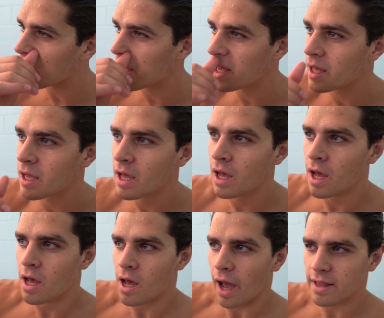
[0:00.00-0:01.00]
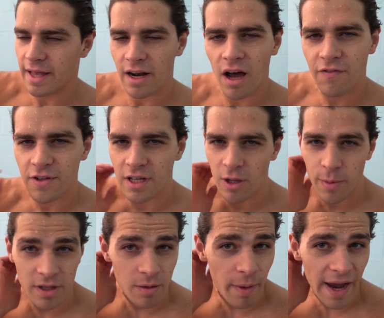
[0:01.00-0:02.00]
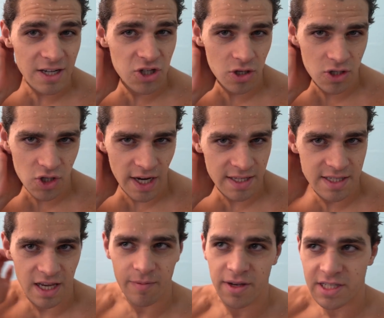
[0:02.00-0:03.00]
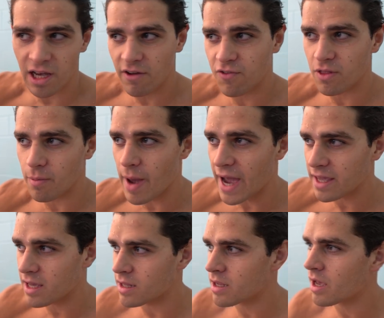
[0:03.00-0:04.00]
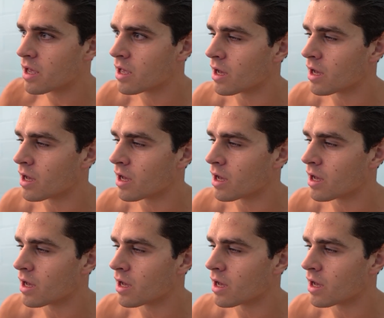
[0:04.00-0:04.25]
I let off a little bit in the backstroke to try and save myself for the back end.